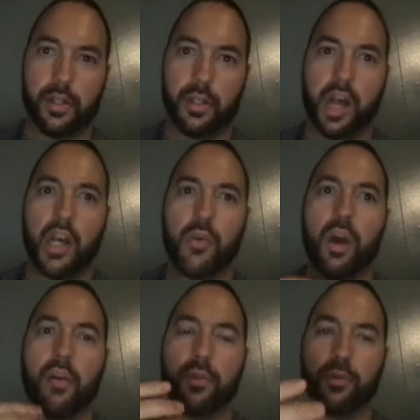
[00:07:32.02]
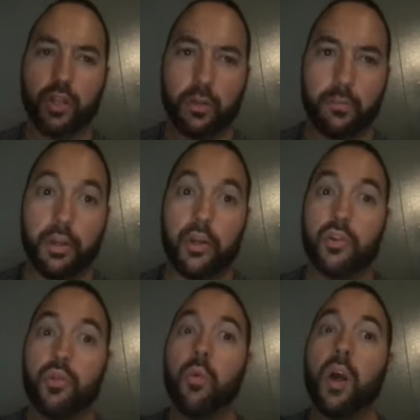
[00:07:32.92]
now you have those young players
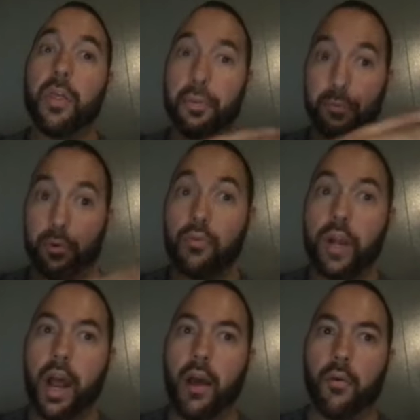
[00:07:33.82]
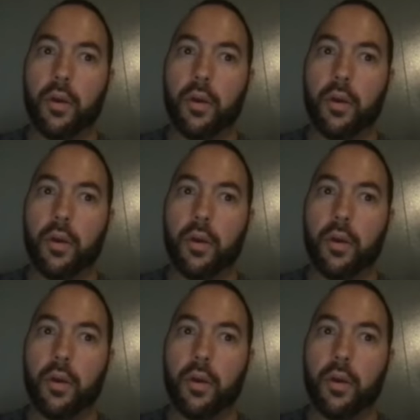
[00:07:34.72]
who went through now